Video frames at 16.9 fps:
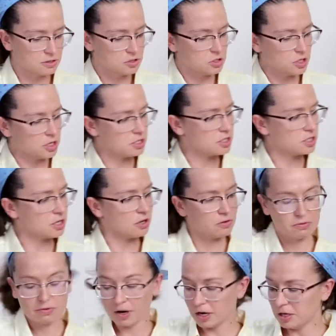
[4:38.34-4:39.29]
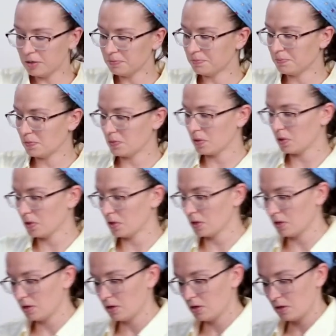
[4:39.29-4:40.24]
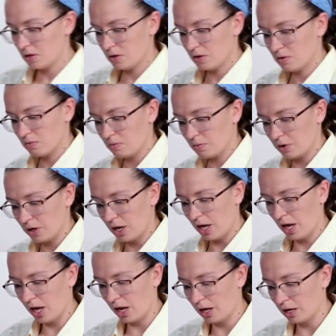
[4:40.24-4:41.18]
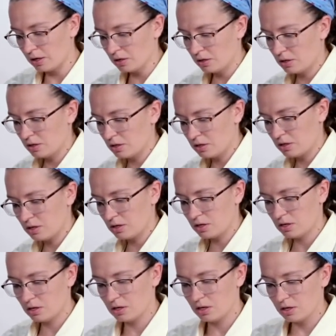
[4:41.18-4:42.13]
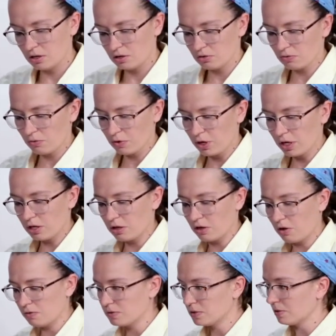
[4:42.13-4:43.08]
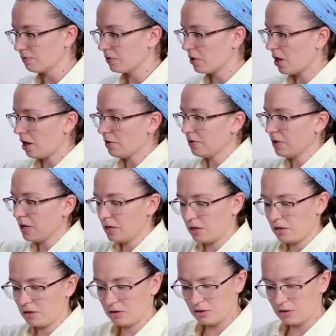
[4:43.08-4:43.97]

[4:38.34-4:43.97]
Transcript: changing already. We're going to add 3 cloves of garlic,